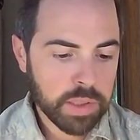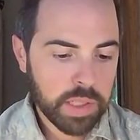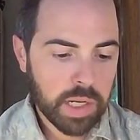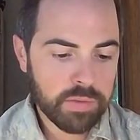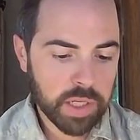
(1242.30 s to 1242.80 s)

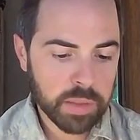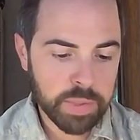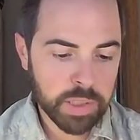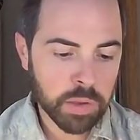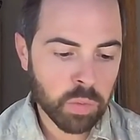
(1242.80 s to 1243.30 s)
if they can
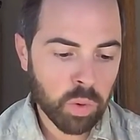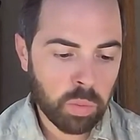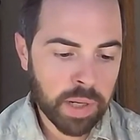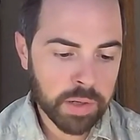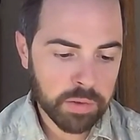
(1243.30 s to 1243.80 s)
be good role
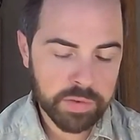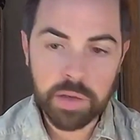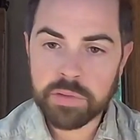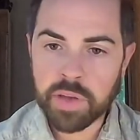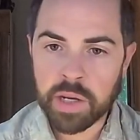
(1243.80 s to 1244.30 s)
models
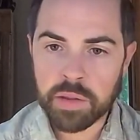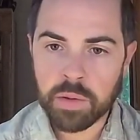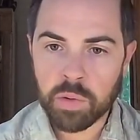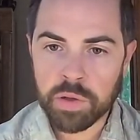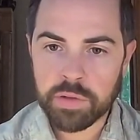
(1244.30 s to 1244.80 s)
outside of the
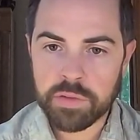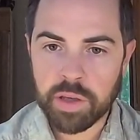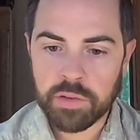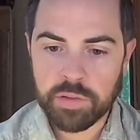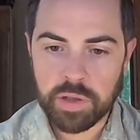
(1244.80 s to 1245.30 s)

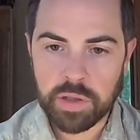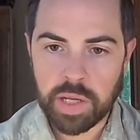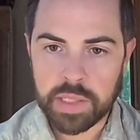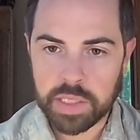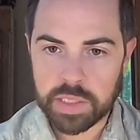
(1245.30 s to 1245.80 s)
organization,
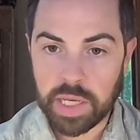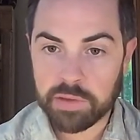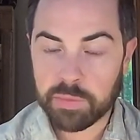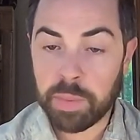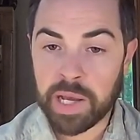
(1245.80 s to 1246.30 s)
I think
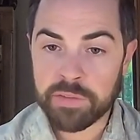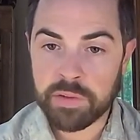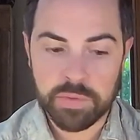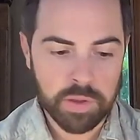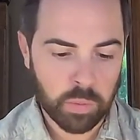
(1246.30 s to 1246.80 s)
that's a
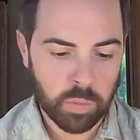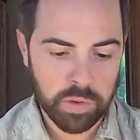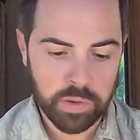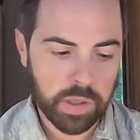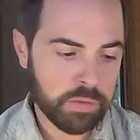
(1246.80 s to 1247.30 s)
positive thing.
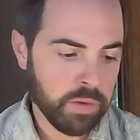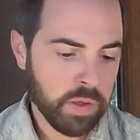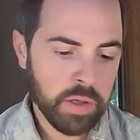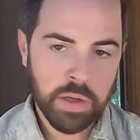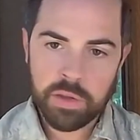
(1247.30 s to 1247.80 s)
Whether that's
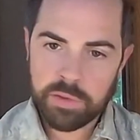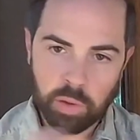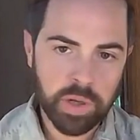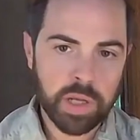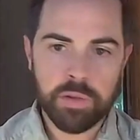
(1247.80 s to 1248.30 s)

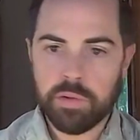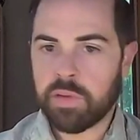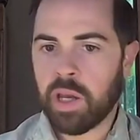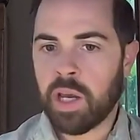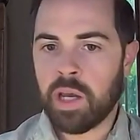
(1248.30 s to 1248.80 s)
donating their
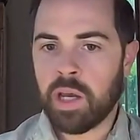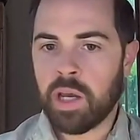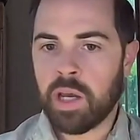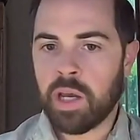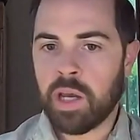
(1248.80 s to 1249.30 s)
time,
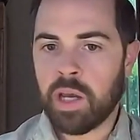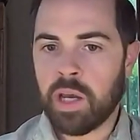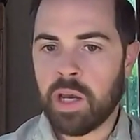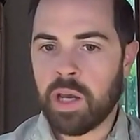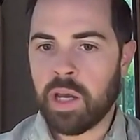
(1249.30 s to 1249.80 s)
coaching
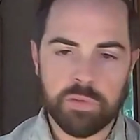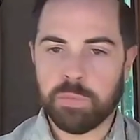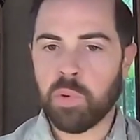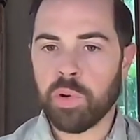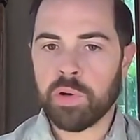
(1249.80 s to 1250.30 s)
youth
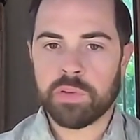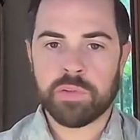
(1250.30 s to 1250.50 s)
sports,